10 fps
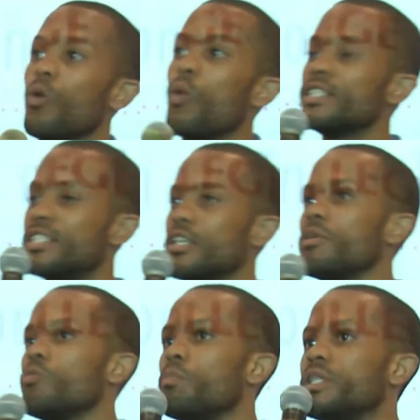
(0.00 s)
one
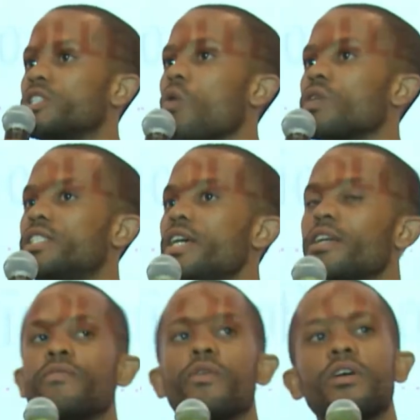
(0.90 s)
sibling would be sold a
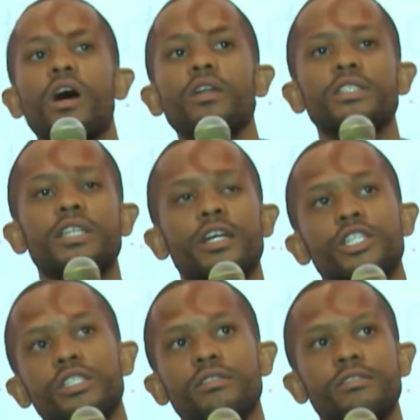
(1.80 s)
ticket for the colored
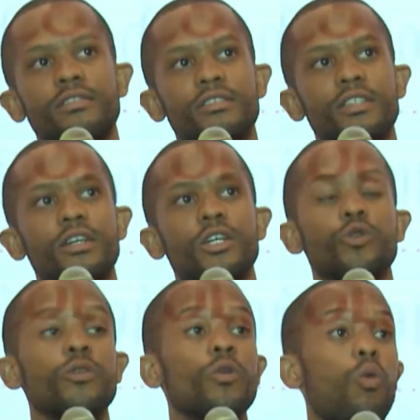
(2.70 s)
section.
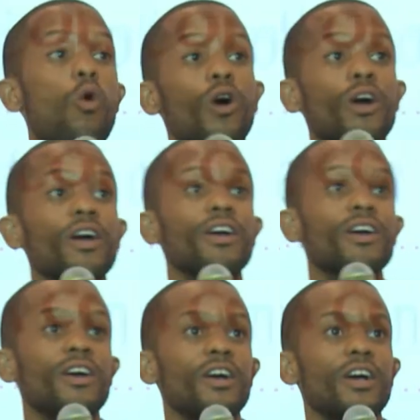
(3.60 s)
During the war,
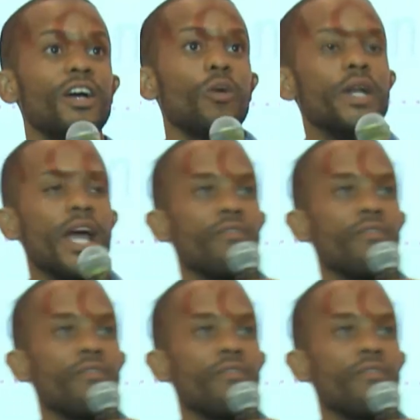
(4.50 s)
when